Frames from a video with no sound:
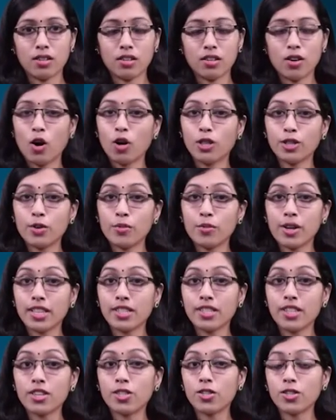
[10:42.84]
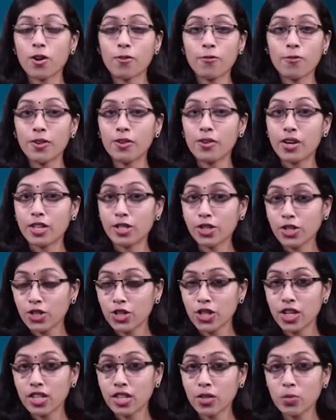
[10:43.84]
Although race is often
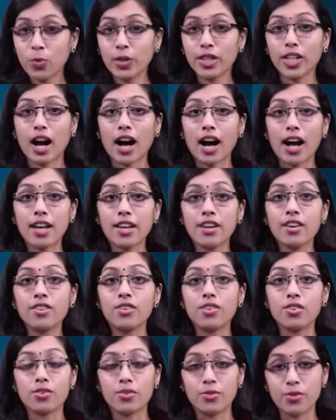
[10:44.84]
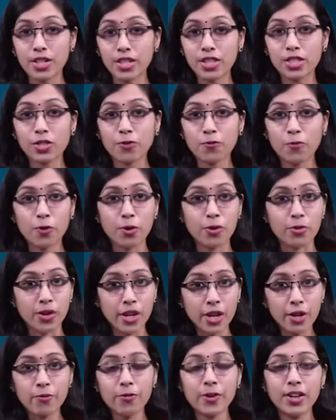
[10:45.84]
associated with higher risk for
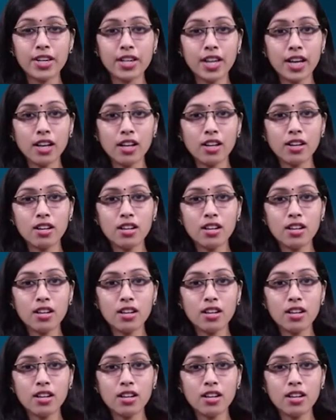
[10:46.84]
reoffending,